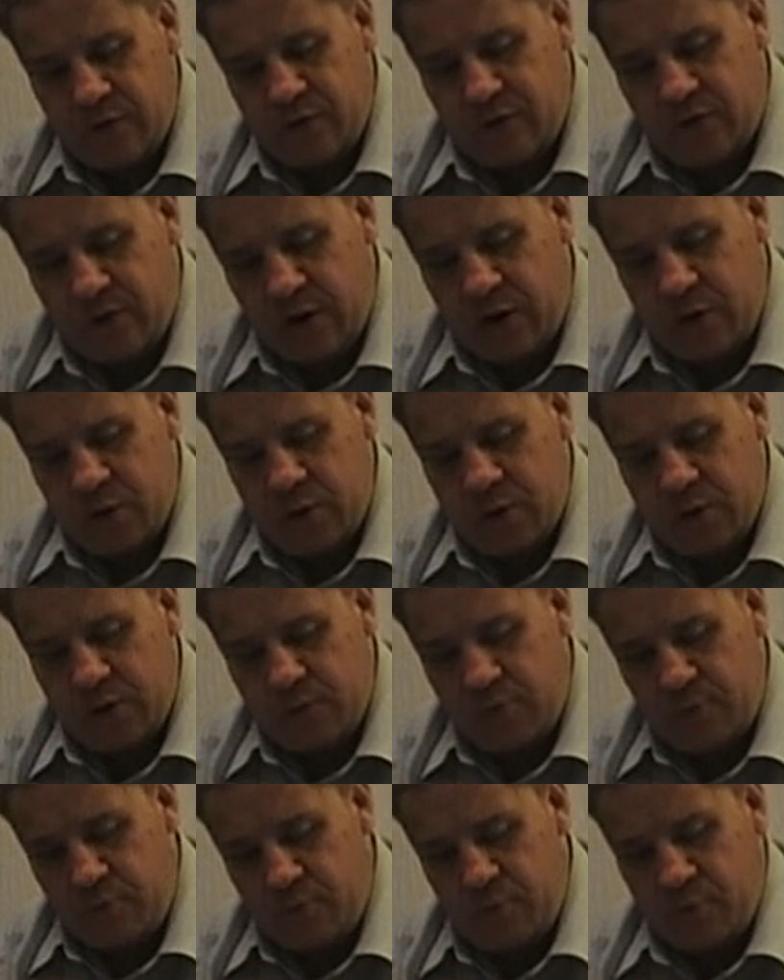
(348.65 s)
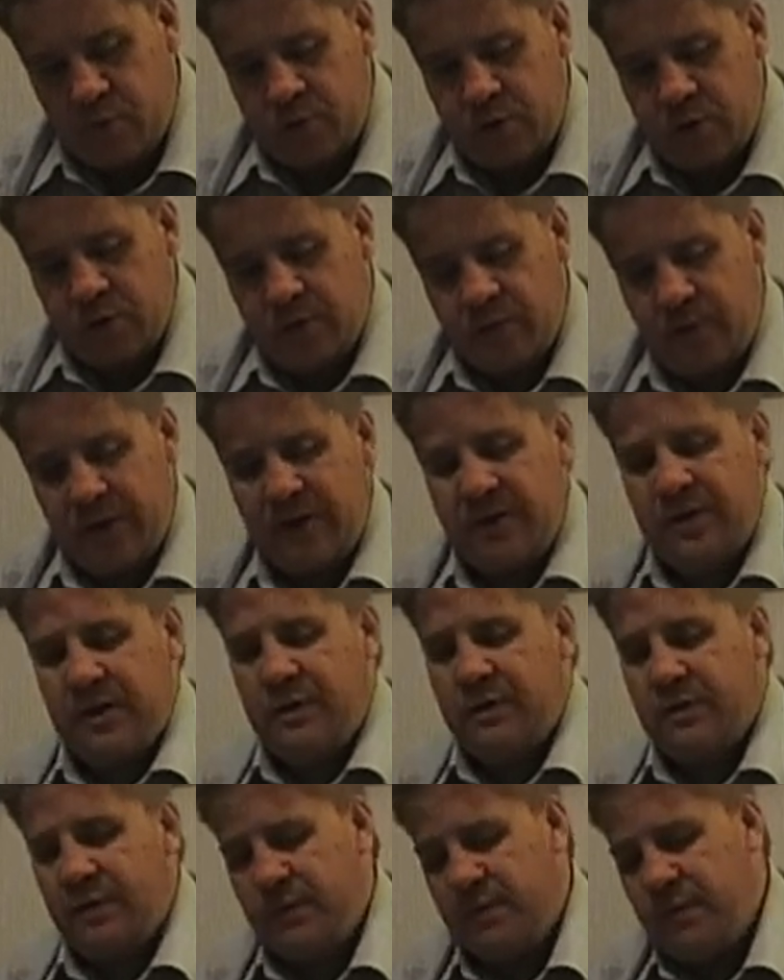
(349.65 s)
of thousands of reporters of
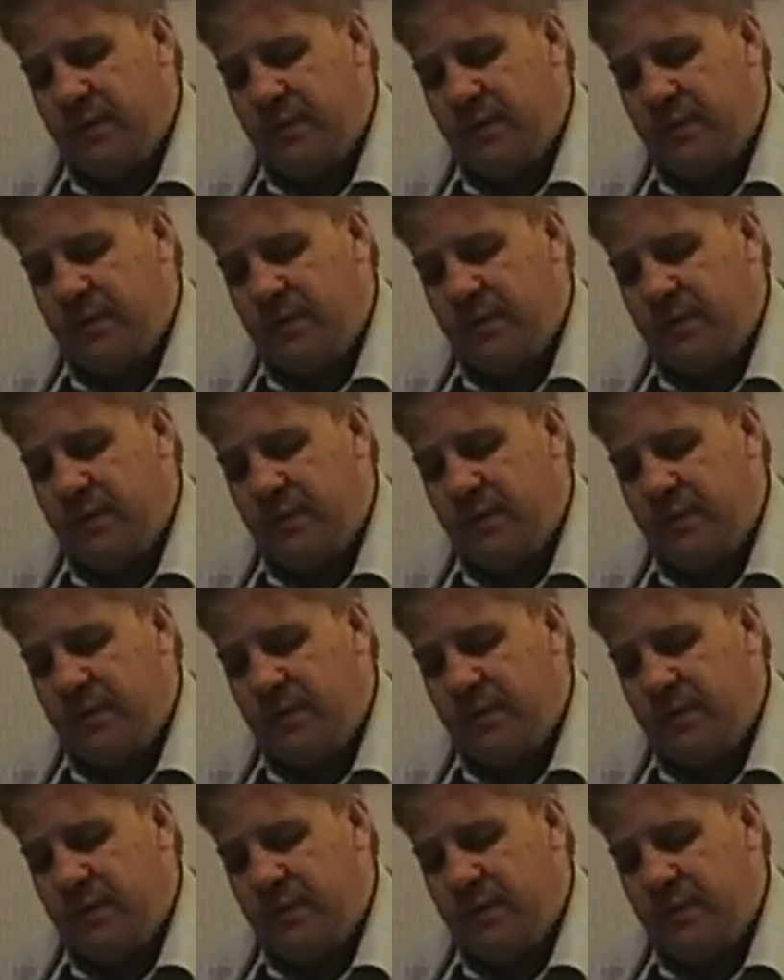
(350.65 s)
hadith.